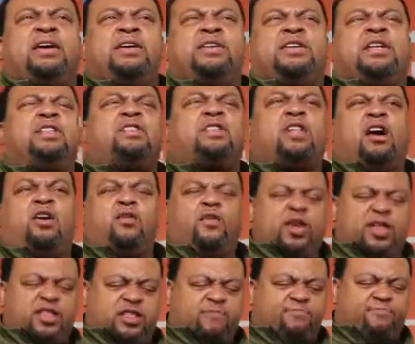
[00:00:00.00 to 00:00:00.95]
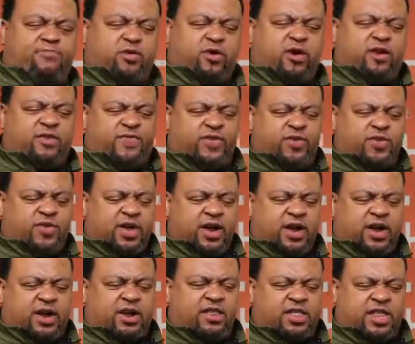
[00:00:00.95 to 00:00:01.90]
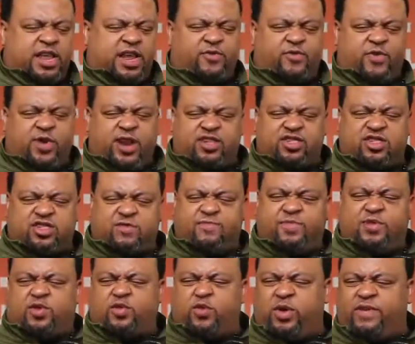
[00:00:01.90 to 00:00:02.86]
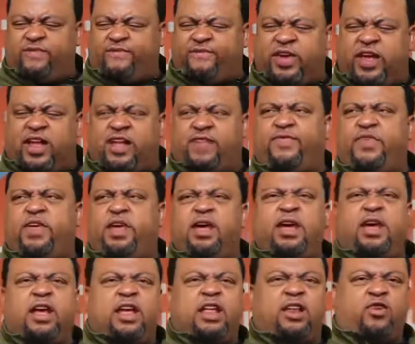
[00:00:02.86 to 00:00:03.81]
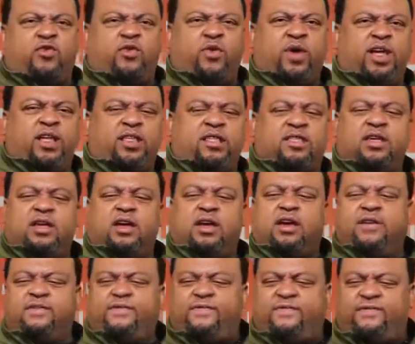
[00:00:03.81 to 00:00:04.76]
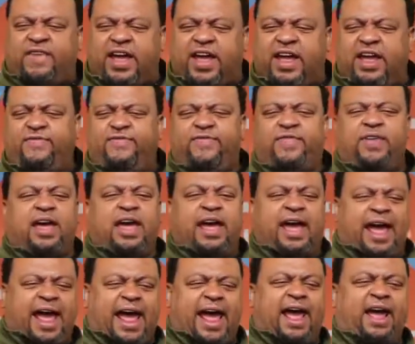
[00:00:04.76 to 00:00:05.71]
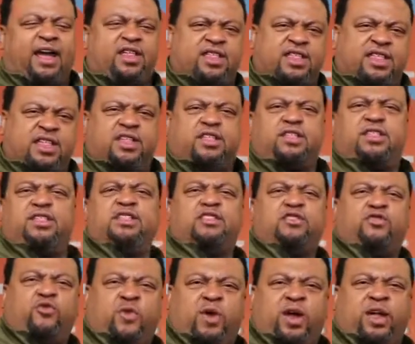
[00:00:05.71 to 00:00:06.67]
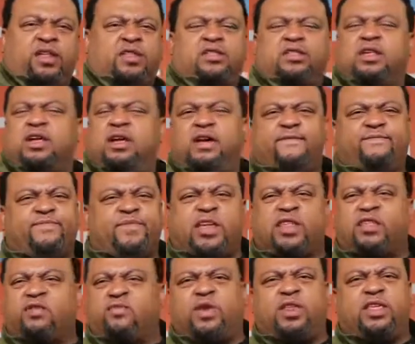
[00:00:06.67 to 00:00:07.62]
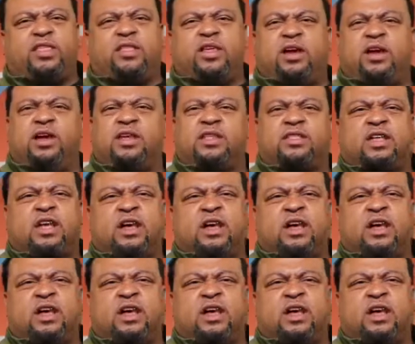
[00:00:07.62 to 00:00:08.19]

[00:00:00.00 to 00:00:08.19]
That's always important for you to understand the relationship between faith and grace. Faith accesses grace. That's what it does.